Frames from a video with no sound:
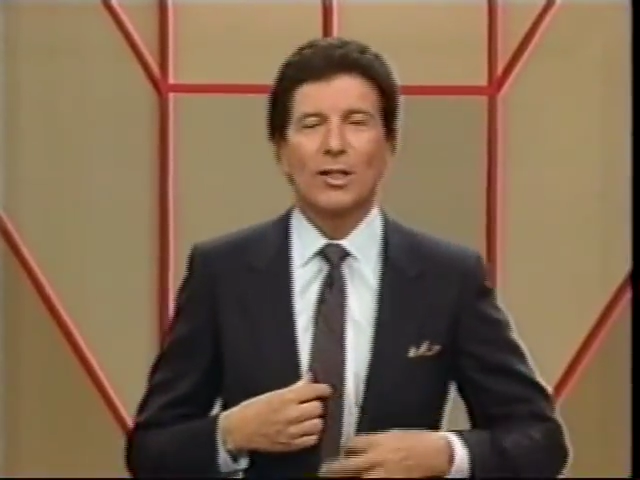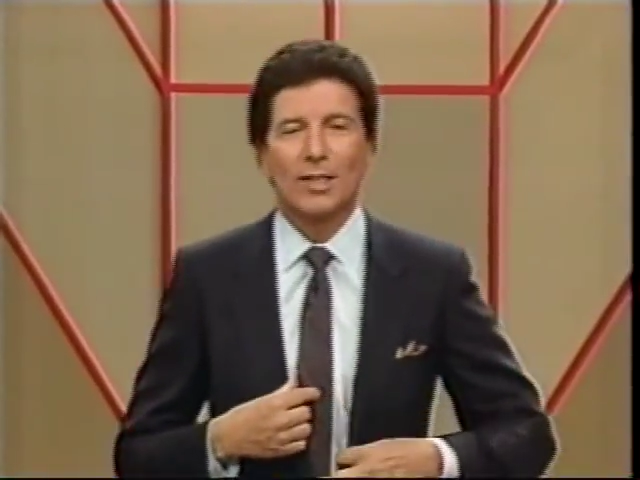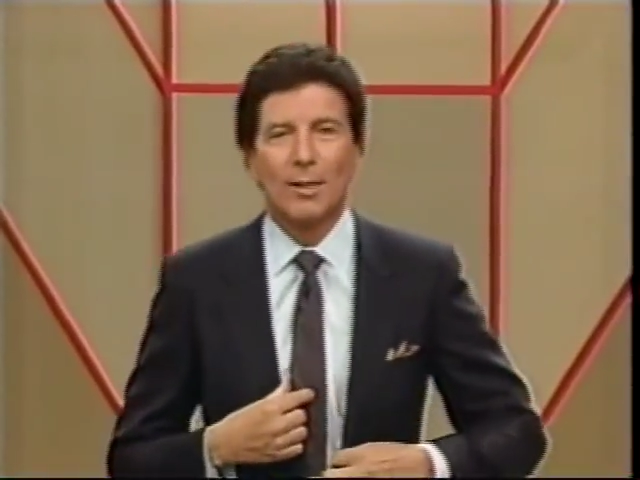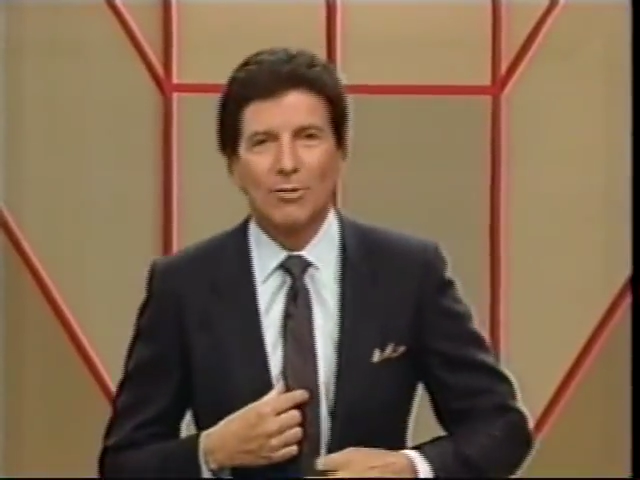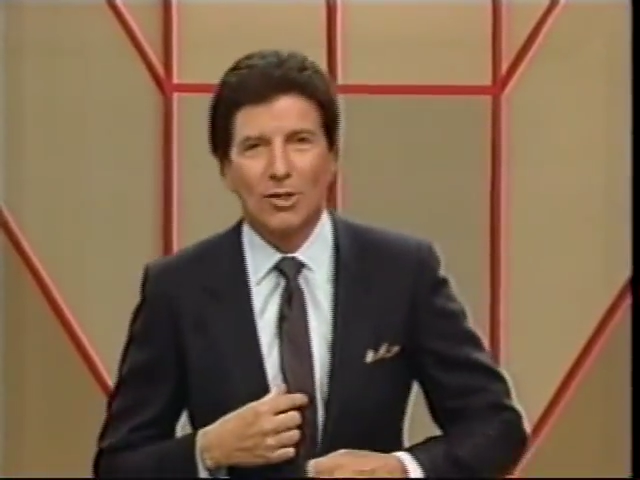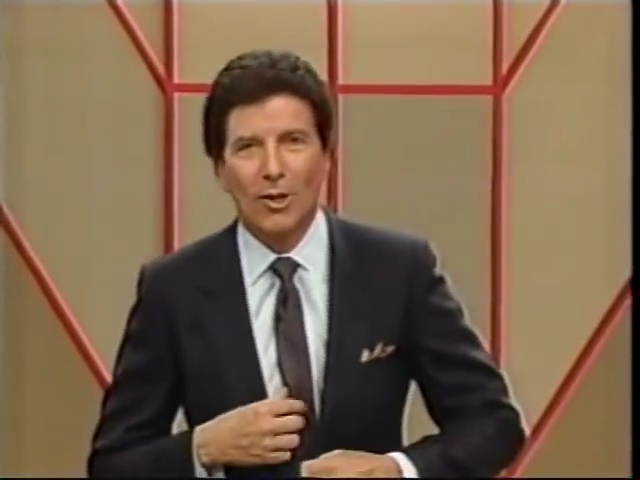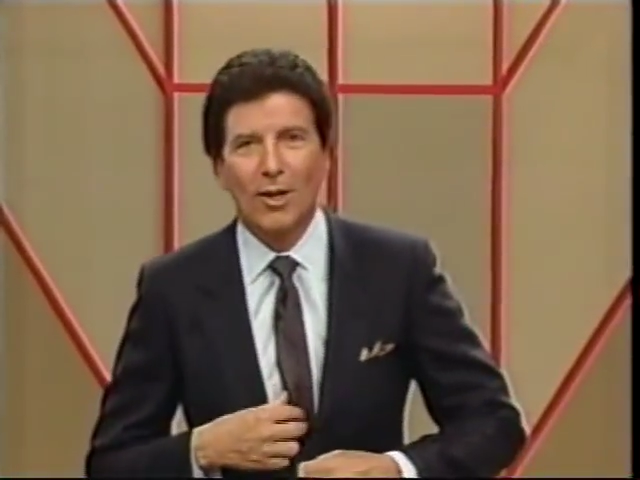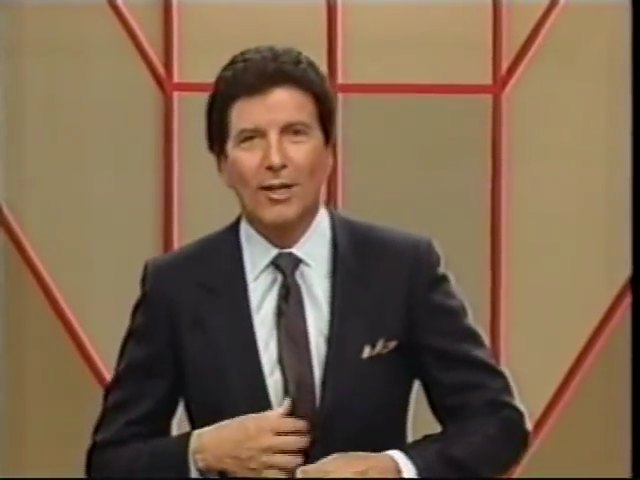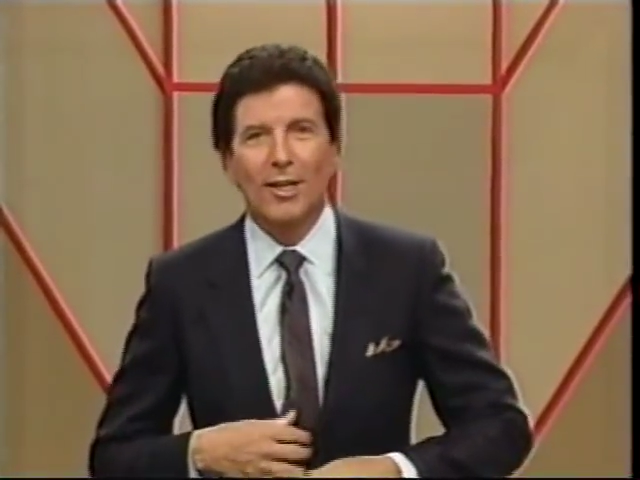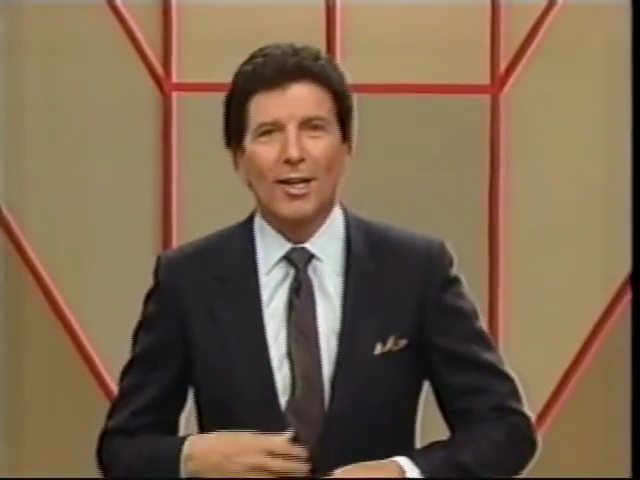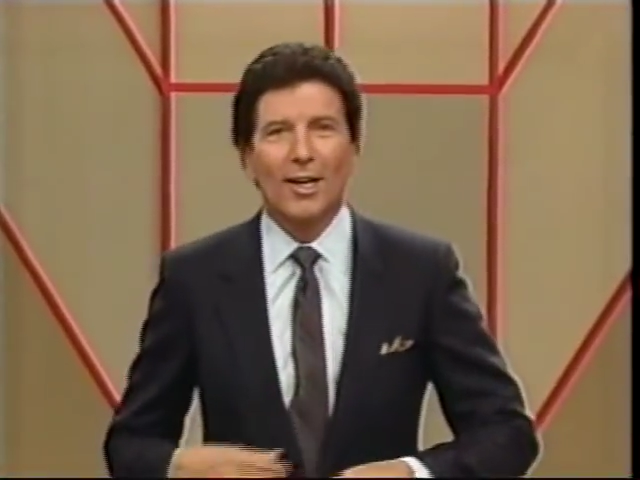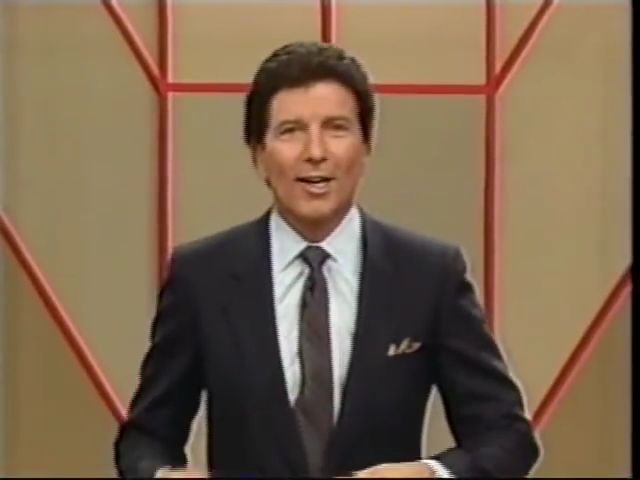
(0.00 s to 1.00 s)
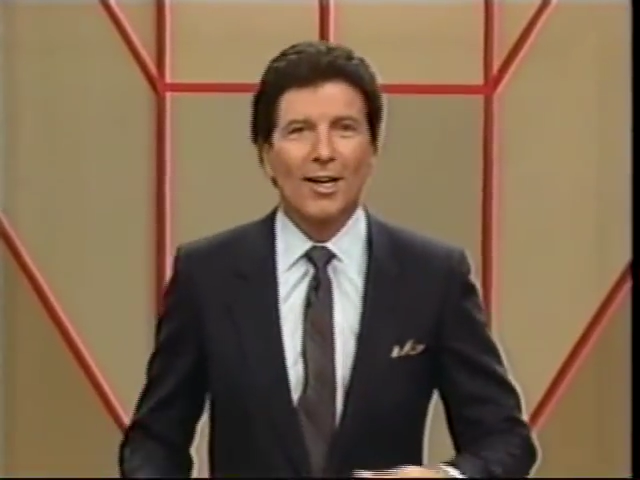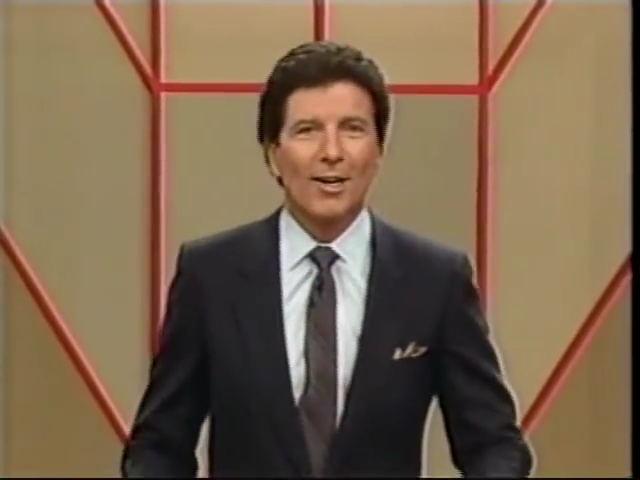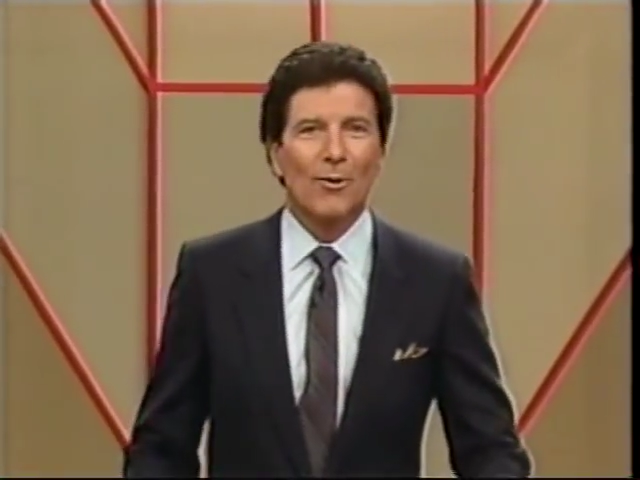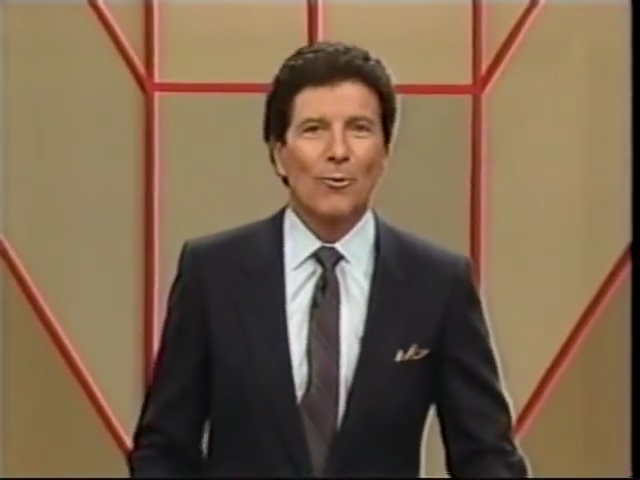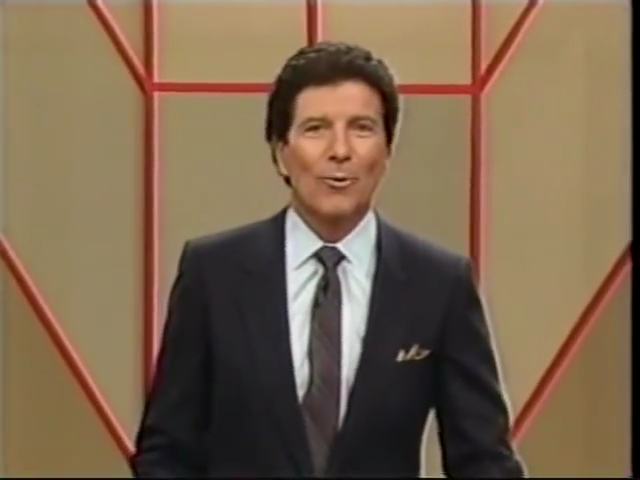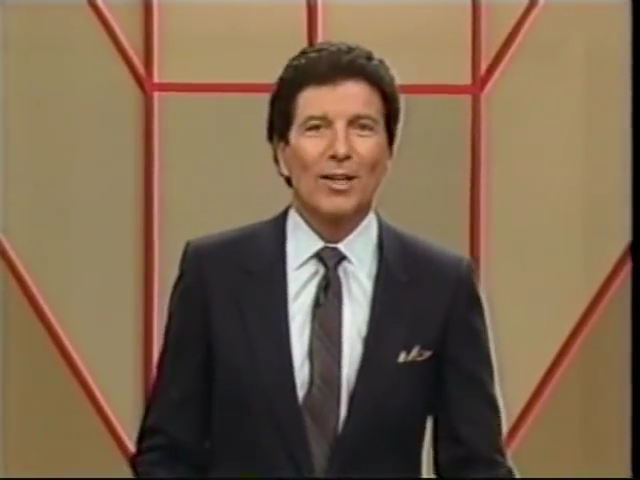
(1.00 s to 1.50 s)
restaurants, I'm sorry.
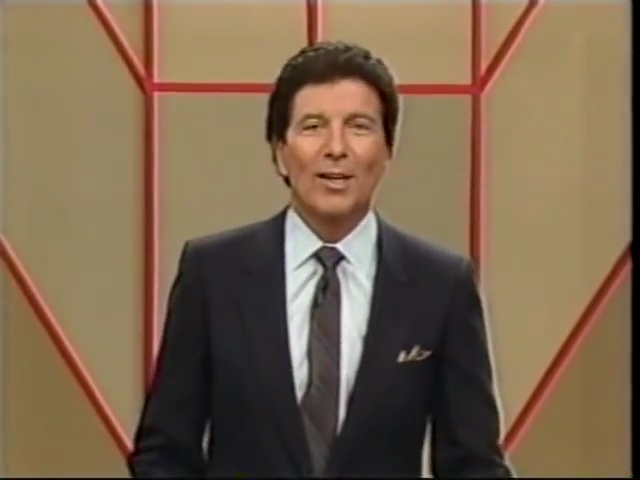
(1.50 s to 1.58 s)
Uh,